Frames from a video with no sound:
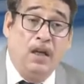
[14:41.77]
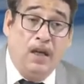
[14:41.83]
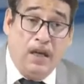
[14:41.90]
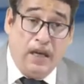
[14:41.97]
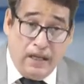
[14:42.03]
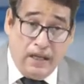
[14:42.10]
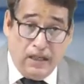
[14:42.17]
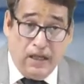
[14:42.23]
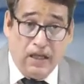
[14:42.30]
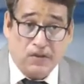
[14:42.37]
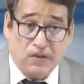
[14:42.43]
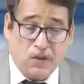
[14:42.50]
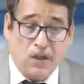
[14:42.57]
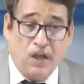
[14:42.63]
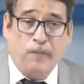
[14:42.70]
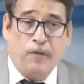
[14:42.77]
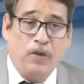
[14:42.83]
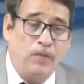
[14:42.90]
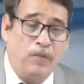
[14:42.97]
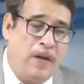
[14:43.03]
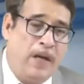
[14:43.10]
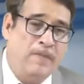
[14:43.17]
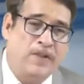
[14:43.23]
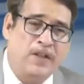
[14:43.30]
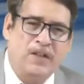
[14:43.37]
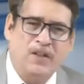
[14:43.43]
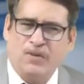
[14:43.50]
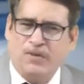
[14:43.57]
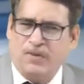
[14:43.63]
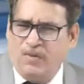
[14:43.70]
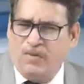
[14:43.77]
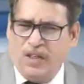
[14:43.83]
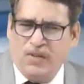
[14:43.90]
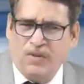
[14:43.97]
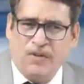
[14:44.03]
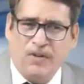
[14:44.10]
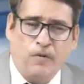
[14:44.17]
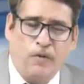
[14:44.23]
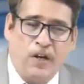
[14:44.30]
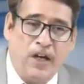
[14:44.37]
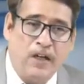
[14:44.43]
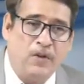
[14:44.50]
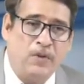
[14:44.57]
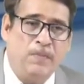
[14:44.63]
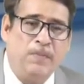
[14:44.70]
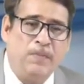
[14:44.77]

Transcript: any extra upon MCQs? You need not require to.